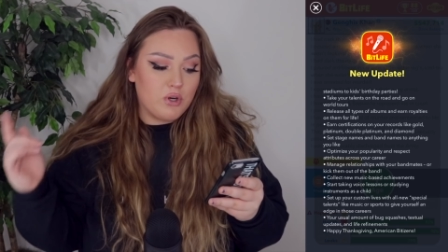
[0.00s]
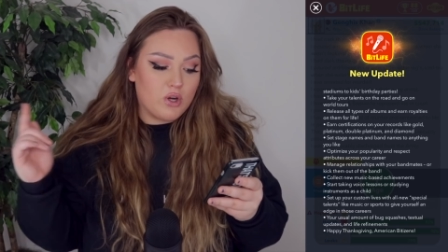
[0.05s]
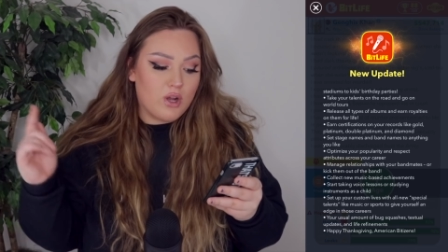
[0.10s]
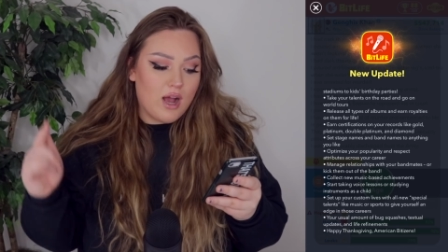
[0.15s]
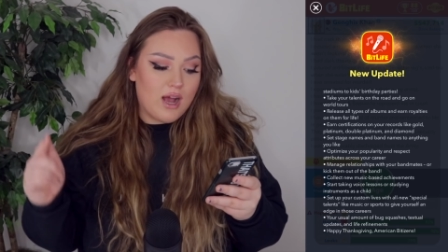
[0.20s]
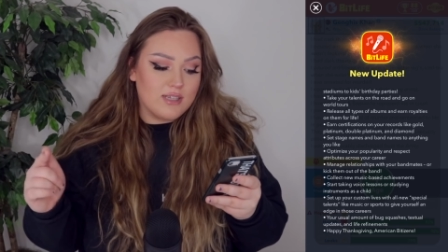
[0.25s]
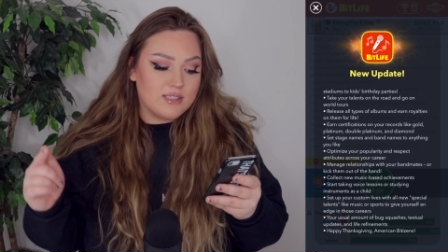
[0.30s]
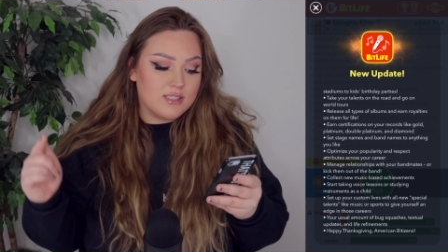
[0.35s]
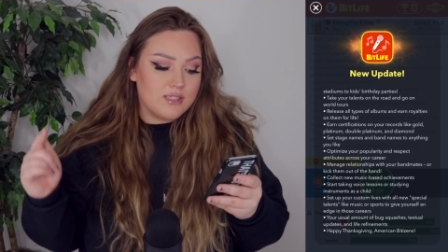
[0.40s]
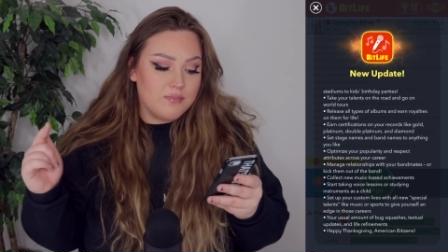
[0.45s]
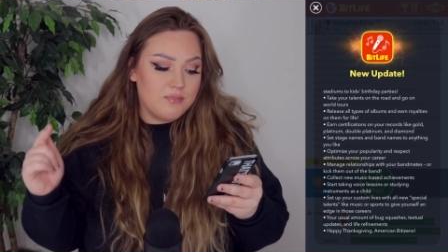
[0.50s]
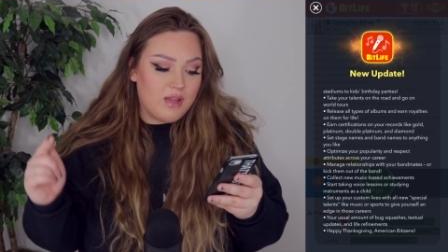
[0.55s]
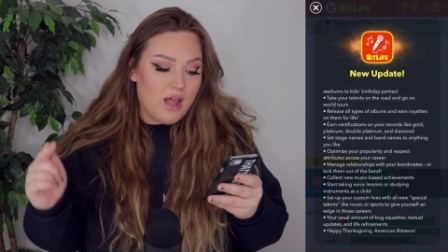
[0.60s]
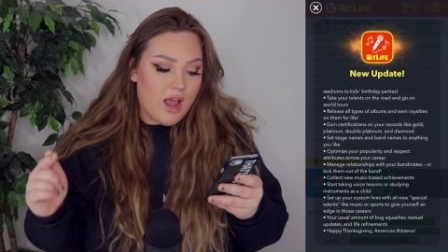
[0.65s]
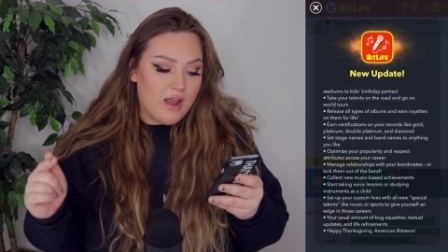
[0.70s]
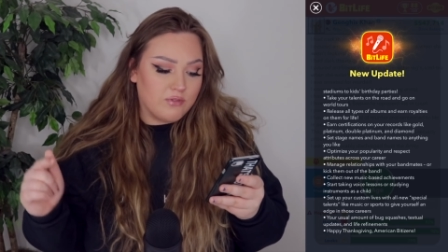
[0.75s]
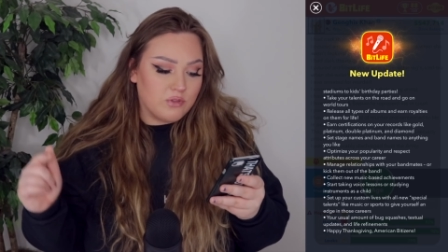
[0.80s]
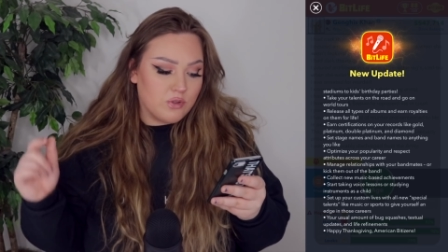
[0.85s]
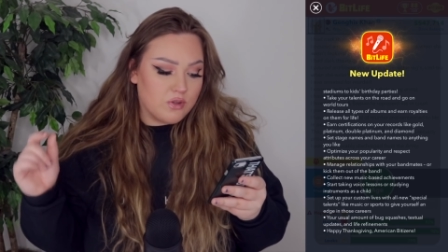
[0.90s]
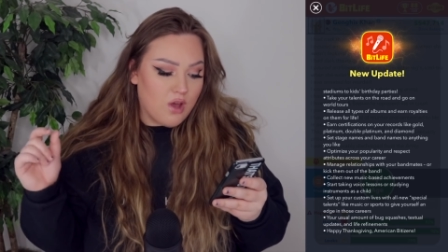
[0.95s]
custom
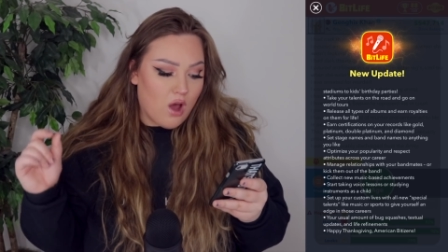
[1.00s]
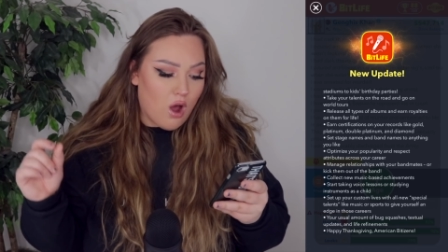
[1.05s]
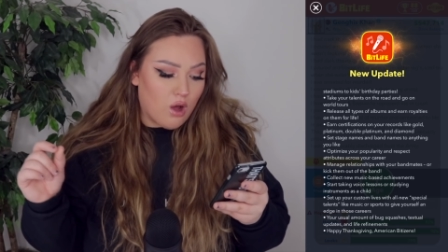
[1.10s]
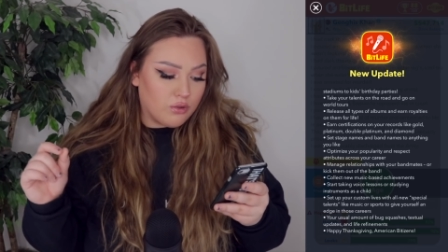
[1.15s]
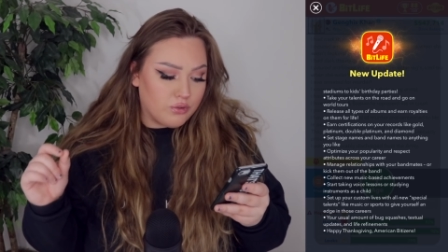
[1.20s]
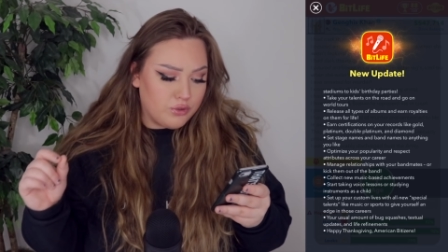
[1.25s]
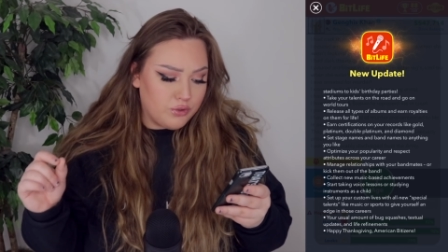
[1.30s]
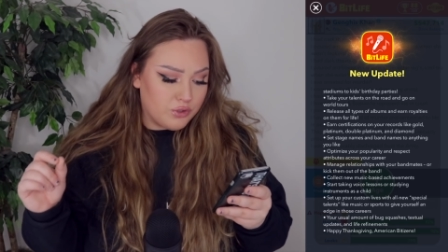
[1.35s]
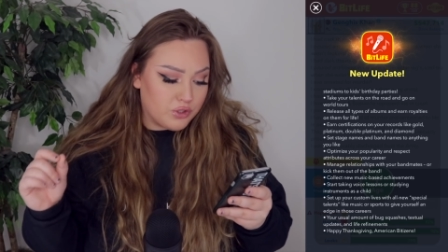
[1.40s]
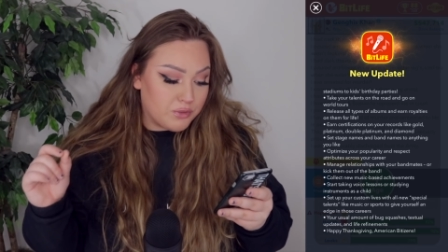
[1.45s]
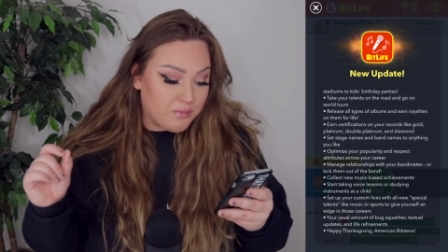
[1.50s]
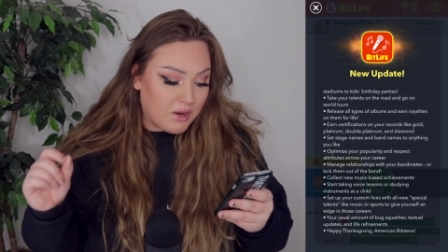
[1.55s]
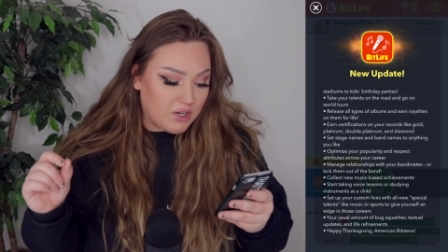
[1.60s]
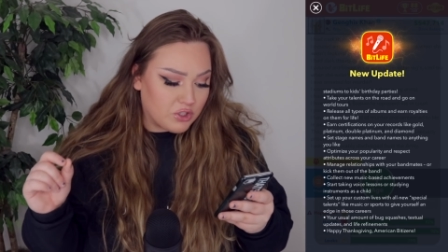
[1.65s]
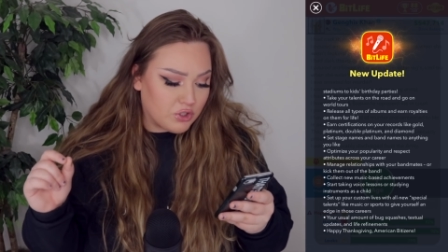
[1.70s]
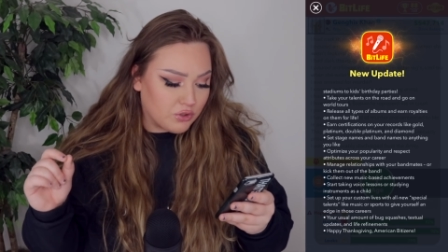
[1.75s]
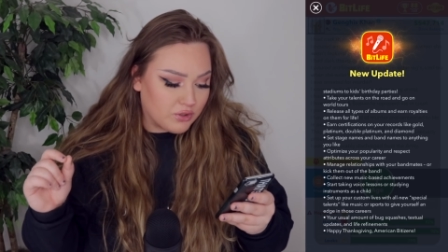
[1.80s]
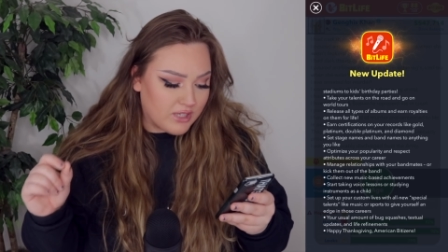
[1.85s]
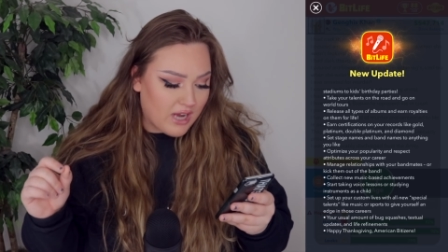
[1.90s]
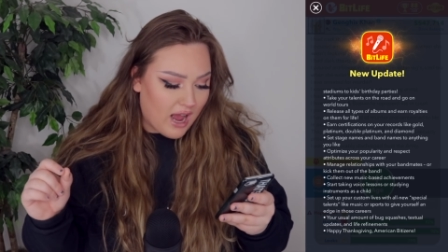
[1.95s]
lives with all new
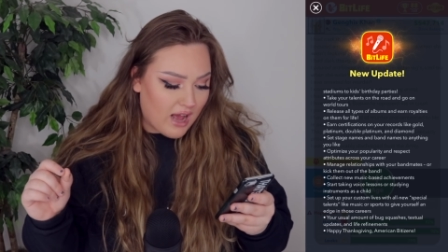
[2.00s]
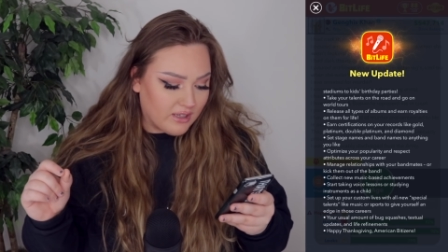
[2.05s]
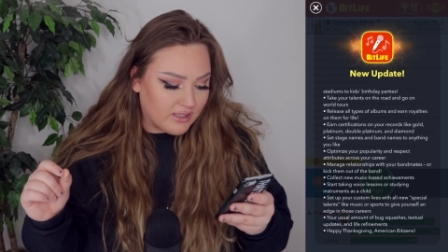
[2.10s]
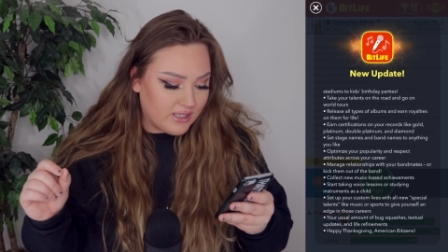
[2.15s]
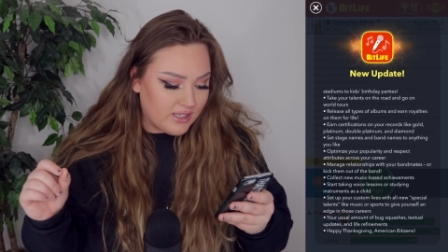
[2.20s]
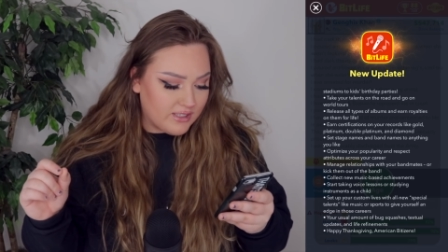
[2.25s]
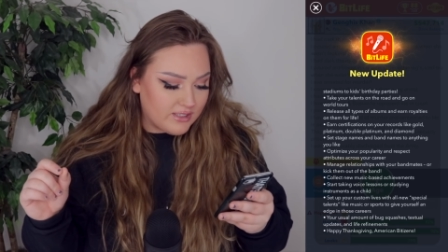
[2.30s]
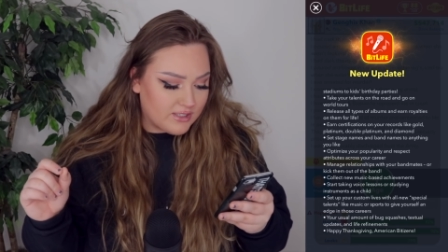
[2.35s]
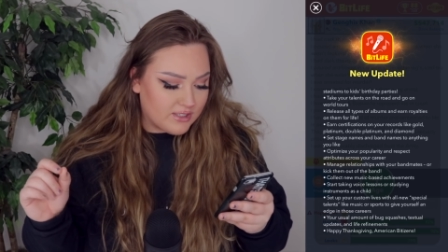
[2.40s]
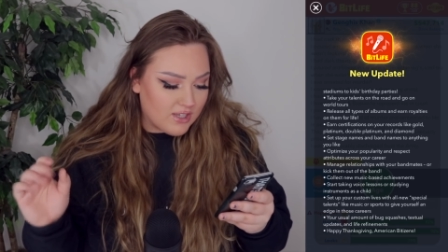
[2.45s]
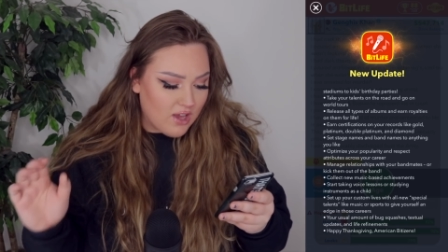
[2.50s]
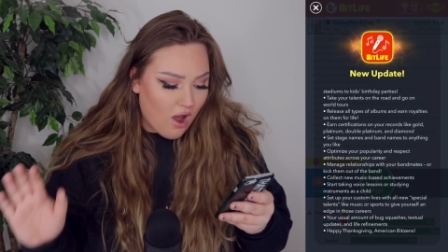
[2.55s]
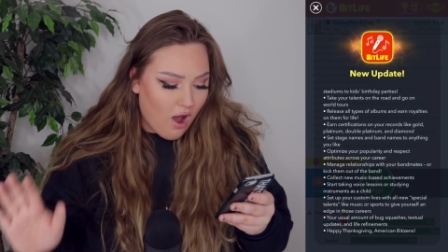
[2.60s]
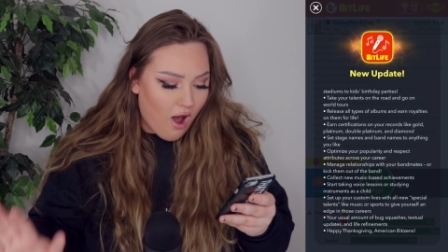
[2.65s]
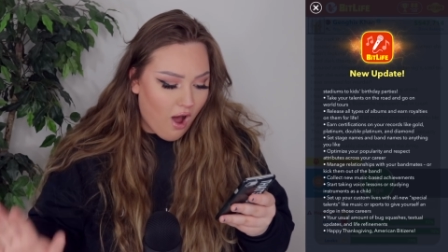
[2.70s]
special talents.